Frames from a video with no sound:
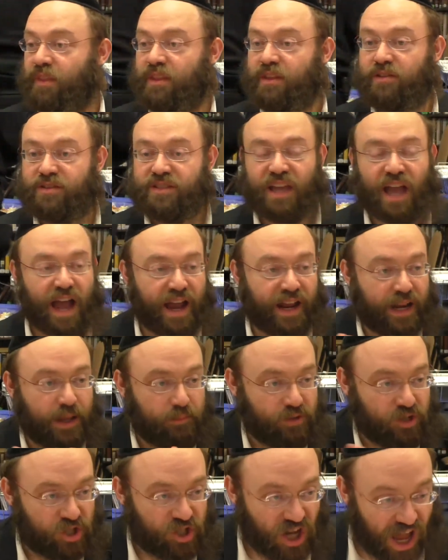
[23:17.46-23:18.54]
das Yain
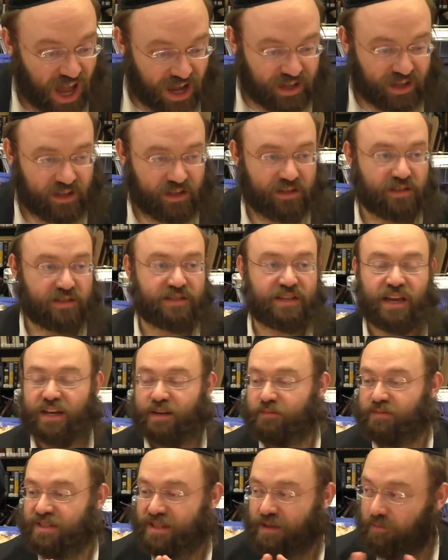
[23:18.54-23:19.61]
HaMishake, does Yain
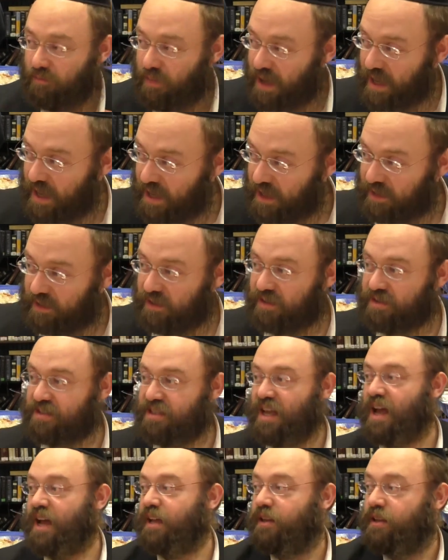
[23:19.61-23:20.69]
HaMesameach, das
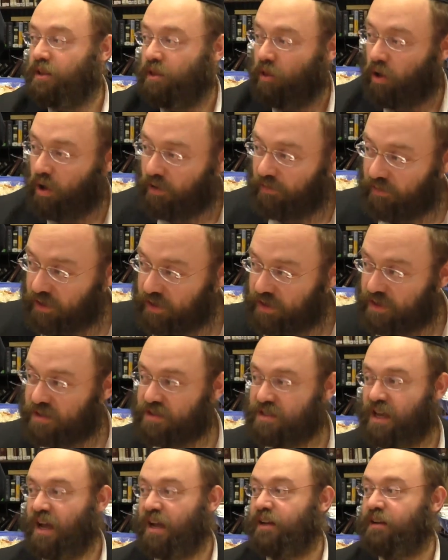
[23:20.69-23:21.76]
Yain Lovan, das
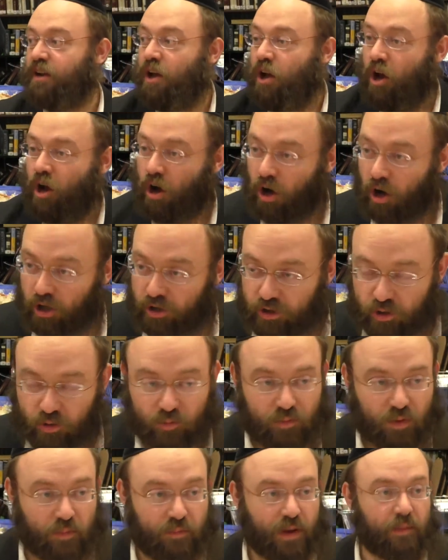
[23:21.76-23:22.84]
Yain
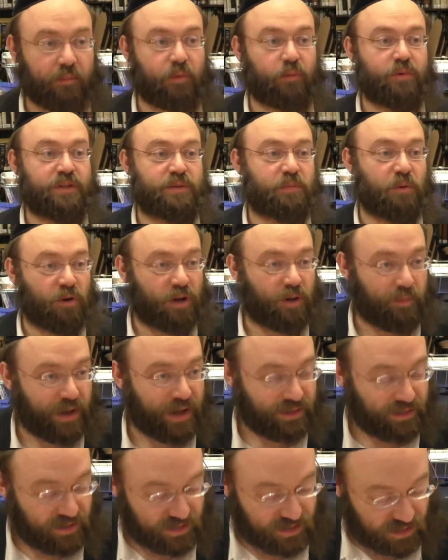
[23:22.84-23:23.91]
Odom. Remember, we spoke
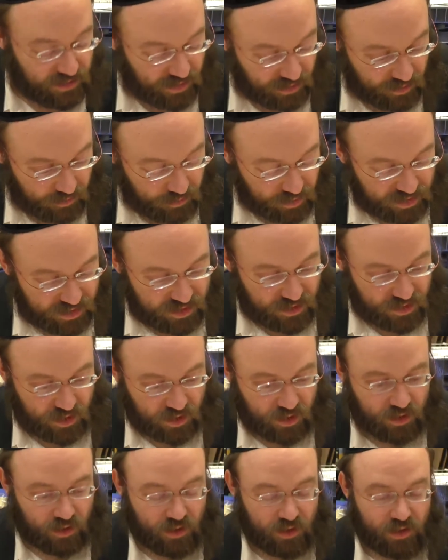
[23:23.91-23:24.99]
about this, uh, was
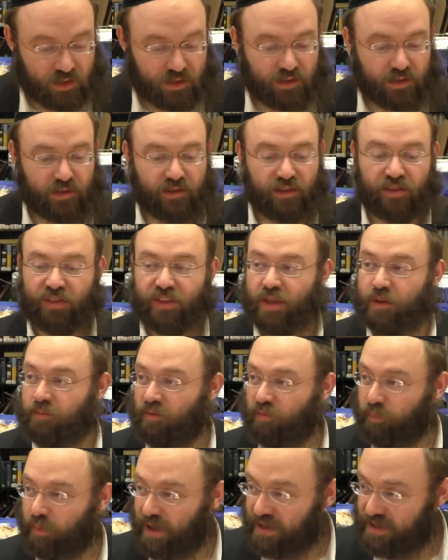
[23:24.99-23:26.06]
uh, the theme
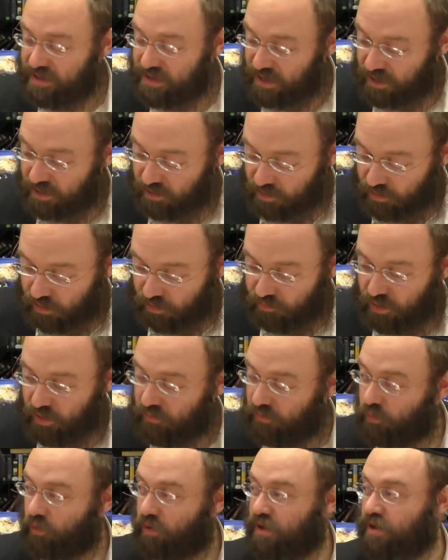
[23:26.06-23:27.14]
of Pesach three or
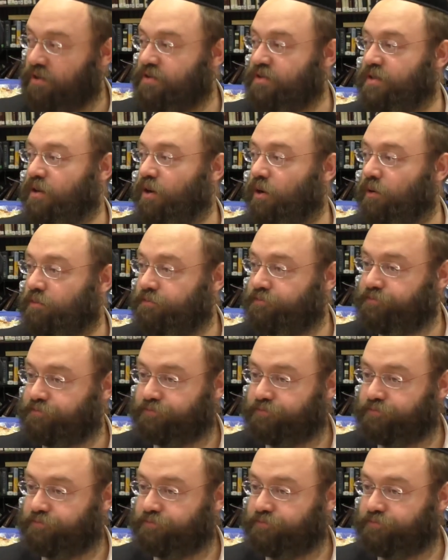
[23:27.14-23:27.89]
four years ago.